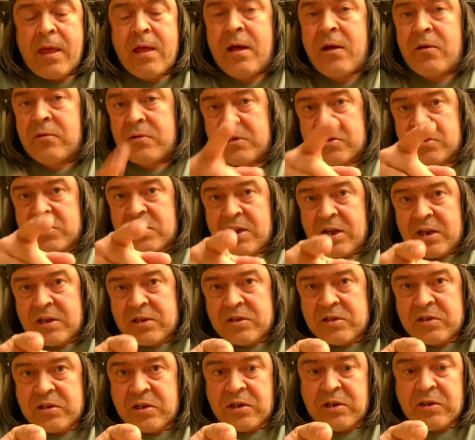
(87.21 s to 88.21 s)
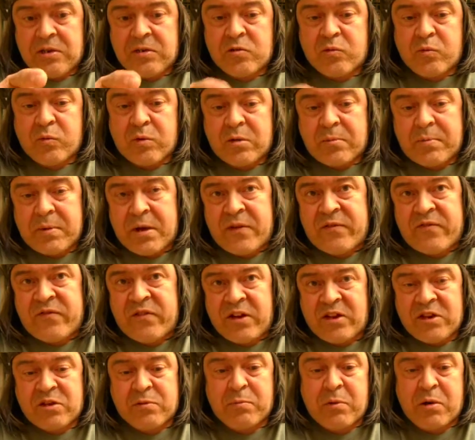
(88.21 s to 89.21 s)
I'll discuss to you what about
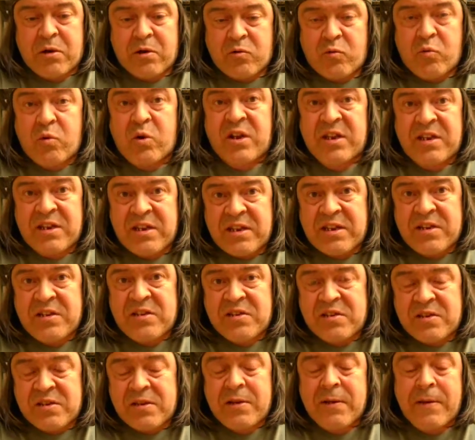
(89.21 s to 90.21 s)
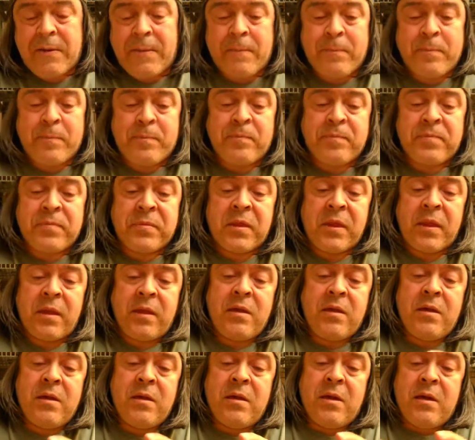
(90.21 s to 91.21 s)
face butter, what it is.
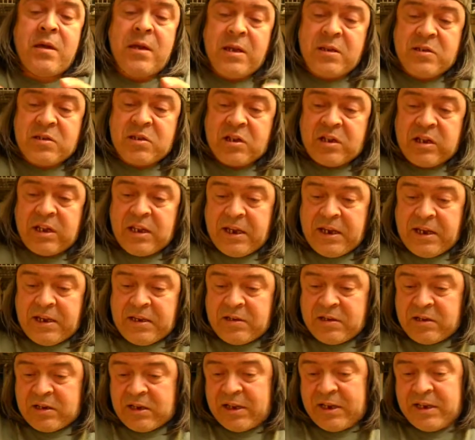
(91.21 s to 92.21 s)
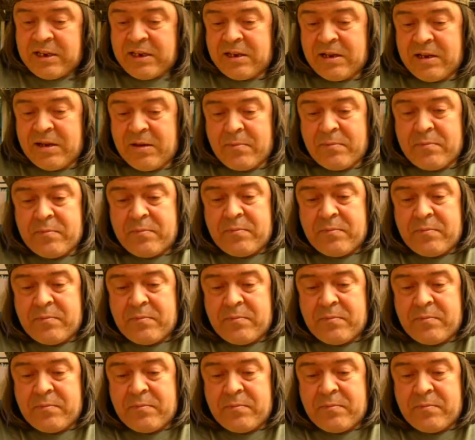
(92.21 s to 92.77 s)
It's clean. Clean it up.